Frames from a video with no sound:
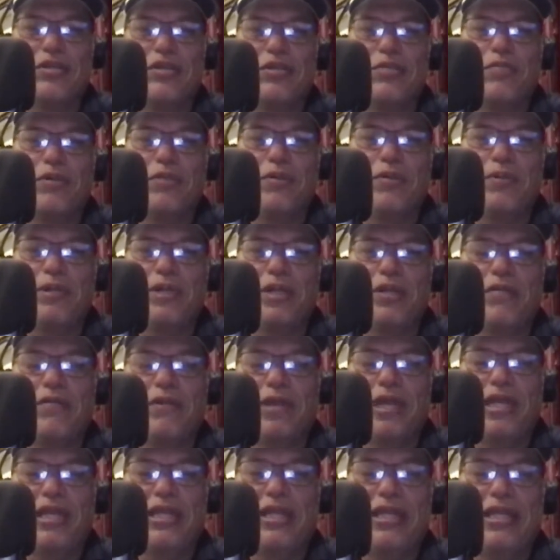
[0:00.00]
to people that
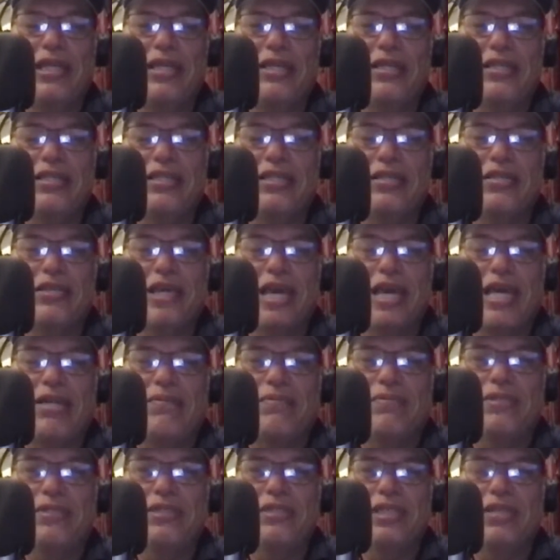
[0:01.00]
really need it and to
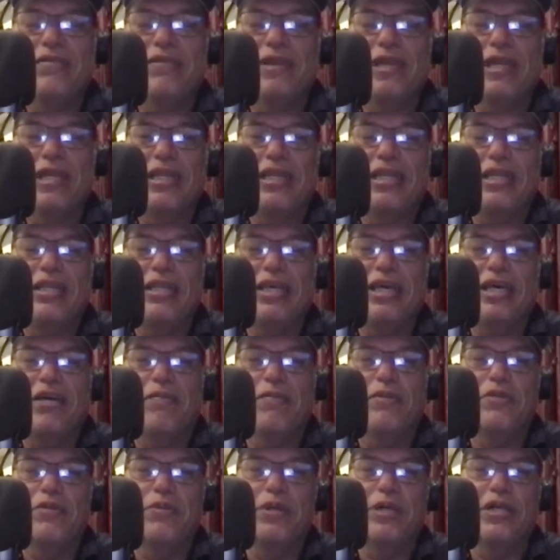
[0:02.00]
animals that really need the
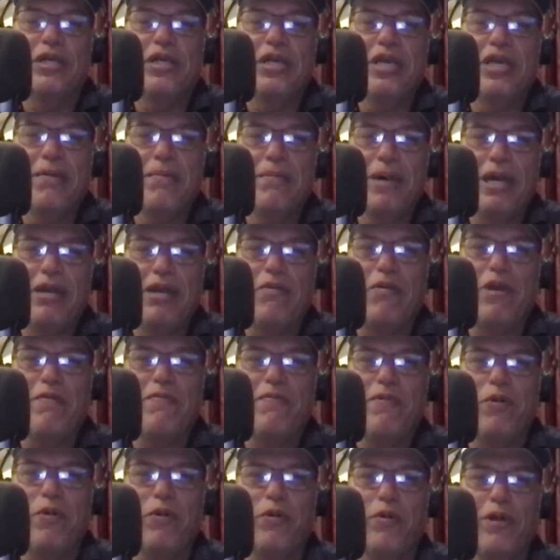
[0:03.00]
help as well. Mike
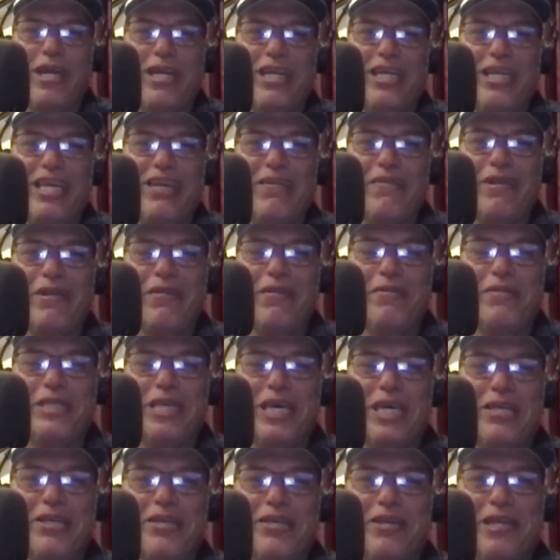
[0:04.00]
Webb, all the way in King
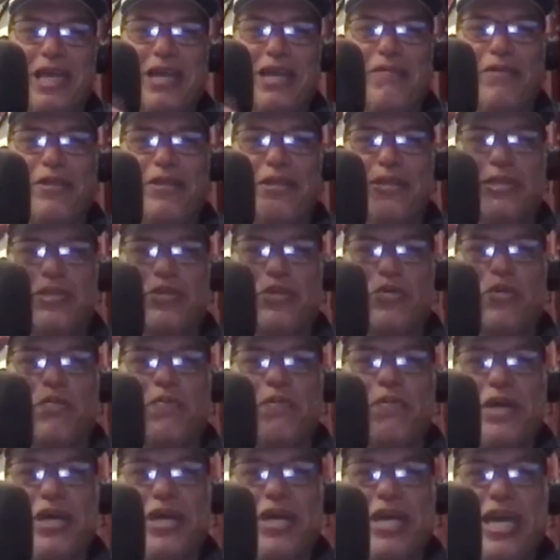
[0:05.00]
Williamstown. Good luck with the
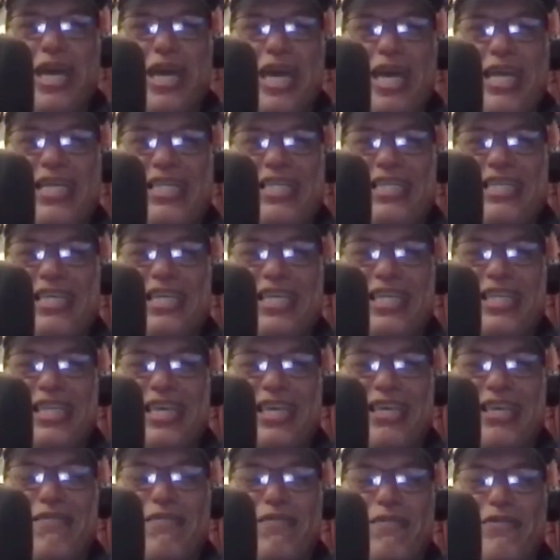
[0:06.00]
storm, and uh,
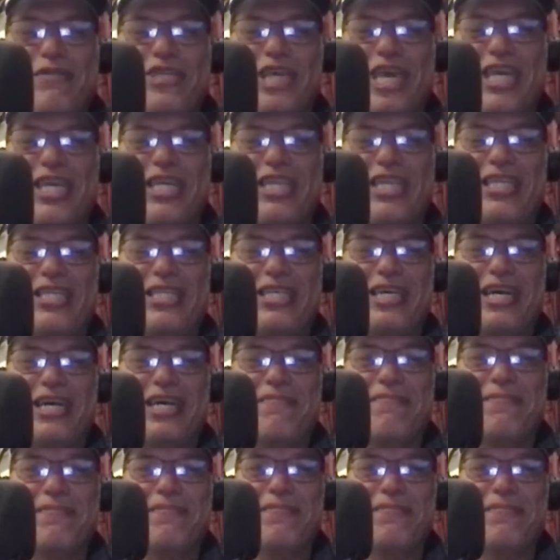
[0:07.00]
thank you for taking the time.